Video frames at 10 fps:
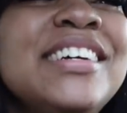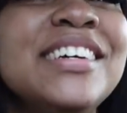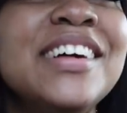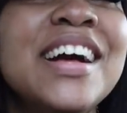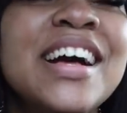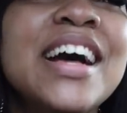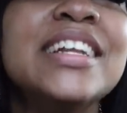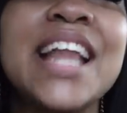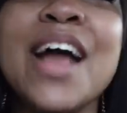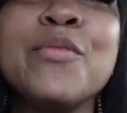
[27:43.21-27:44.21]

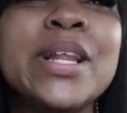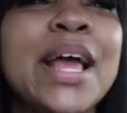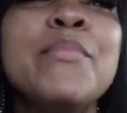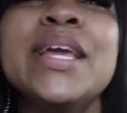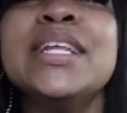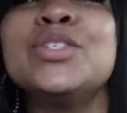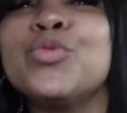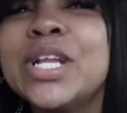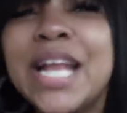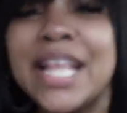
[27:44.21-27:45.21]
Okay. Not really. I mean, it's
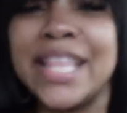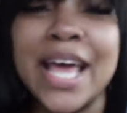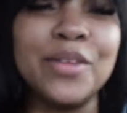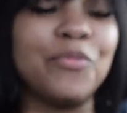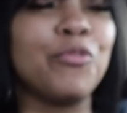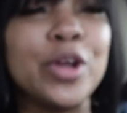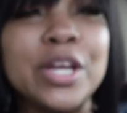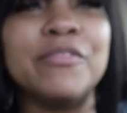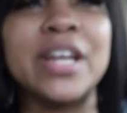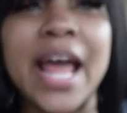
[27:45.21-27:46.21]
really not that
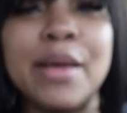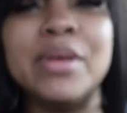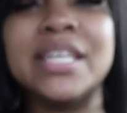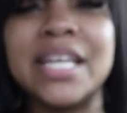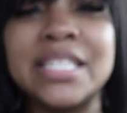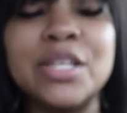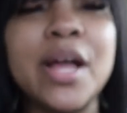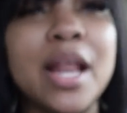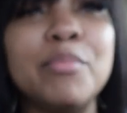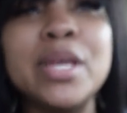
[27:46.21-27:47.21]
free of a night because I still
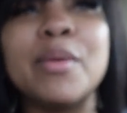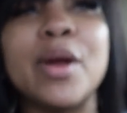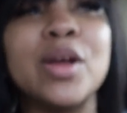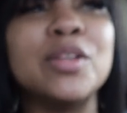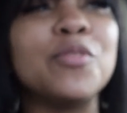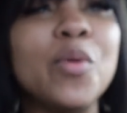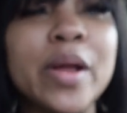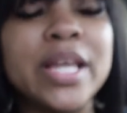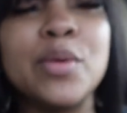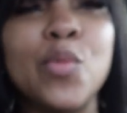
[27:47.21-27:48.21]
gotta be up early for
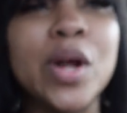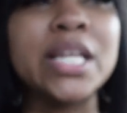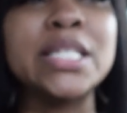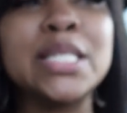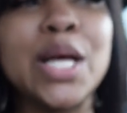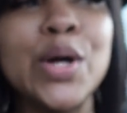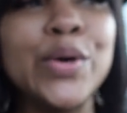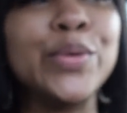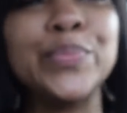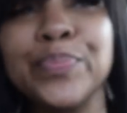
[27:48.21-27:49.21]
work in the morning.
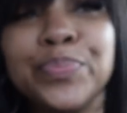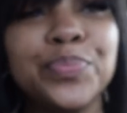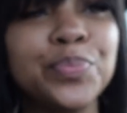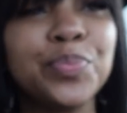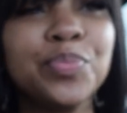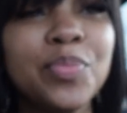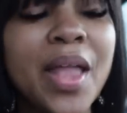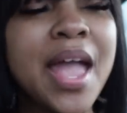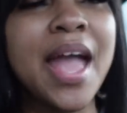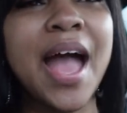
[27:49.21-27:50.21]
So
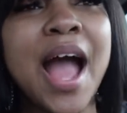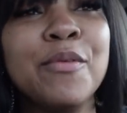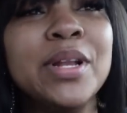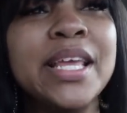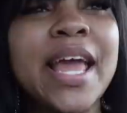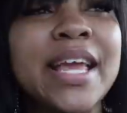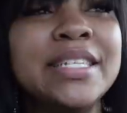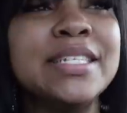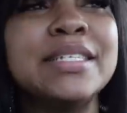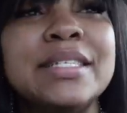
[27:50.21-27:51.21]
I really
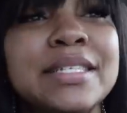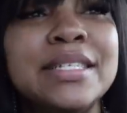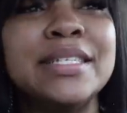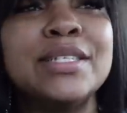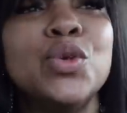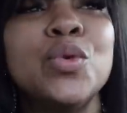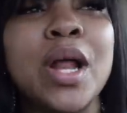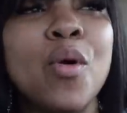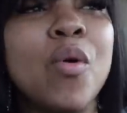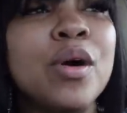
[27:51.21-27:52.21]
can't just, just do what
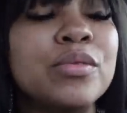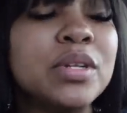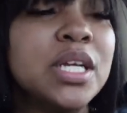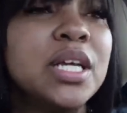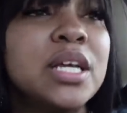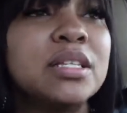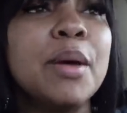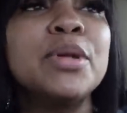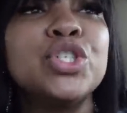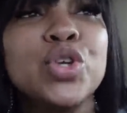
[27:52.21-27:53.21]
I want. So
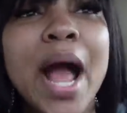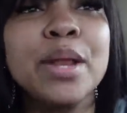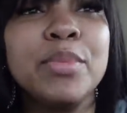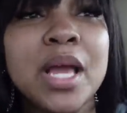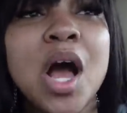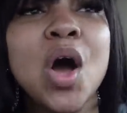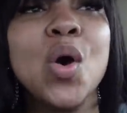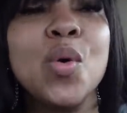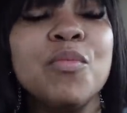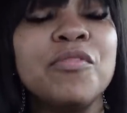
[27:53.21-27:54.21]
I'm gonna try to be
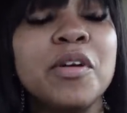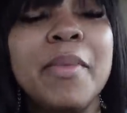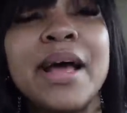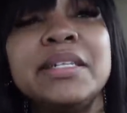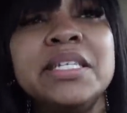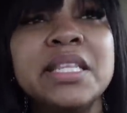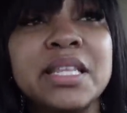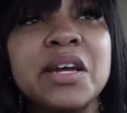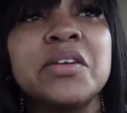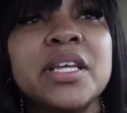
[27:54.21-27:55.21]
home for about
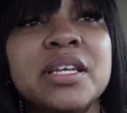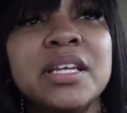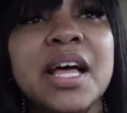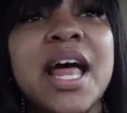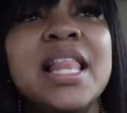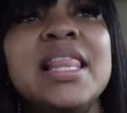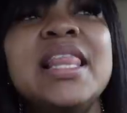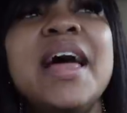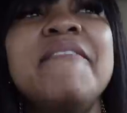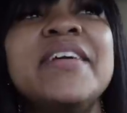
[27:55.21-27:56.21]
ten thirty,
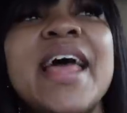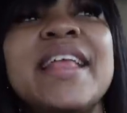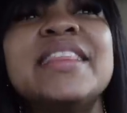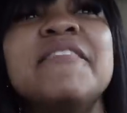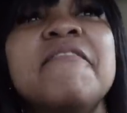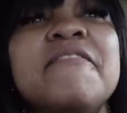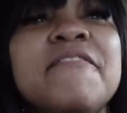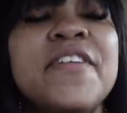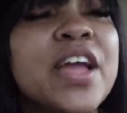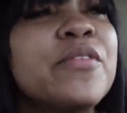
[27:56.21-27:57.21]
eleven at the
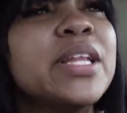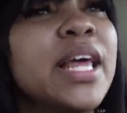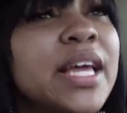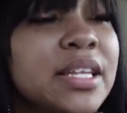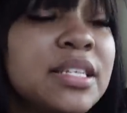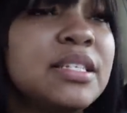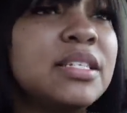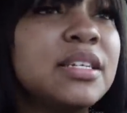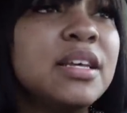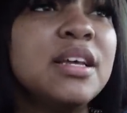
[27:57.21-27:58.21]
very
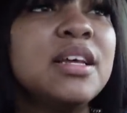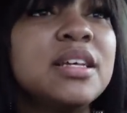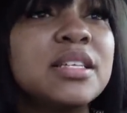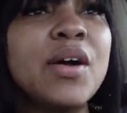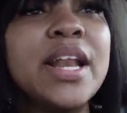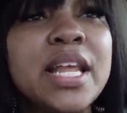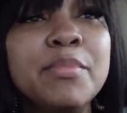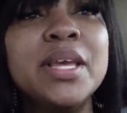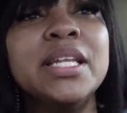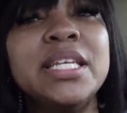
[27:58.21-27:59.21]
latest. So I
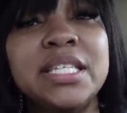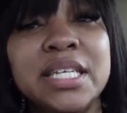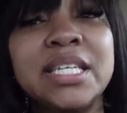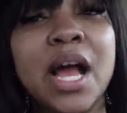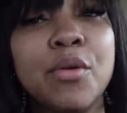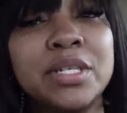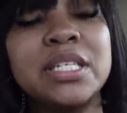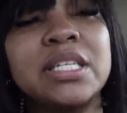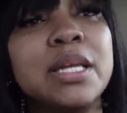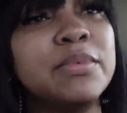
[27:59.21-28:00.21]
need me at least six hours
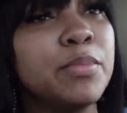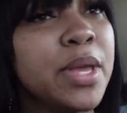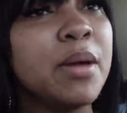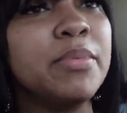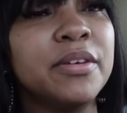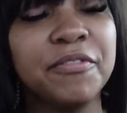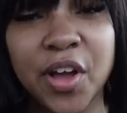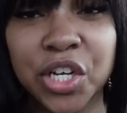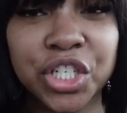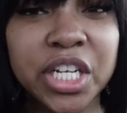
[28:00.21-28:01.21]
of sleep to be to
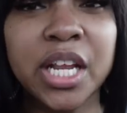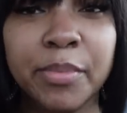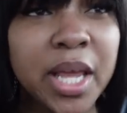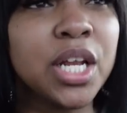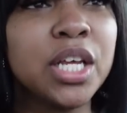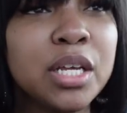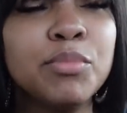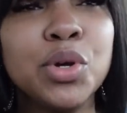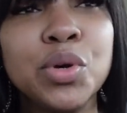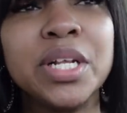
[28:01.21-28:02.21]
function and be in a good
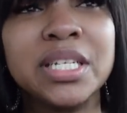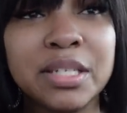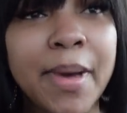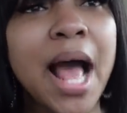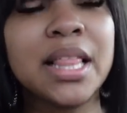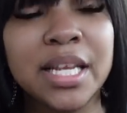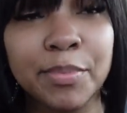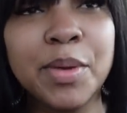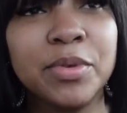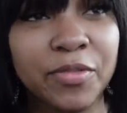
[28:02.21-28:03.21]
mood and smiling
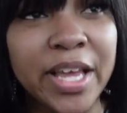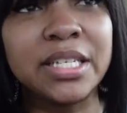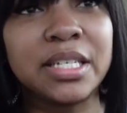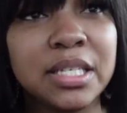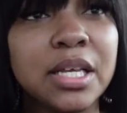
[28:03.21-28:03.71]
in people's faces.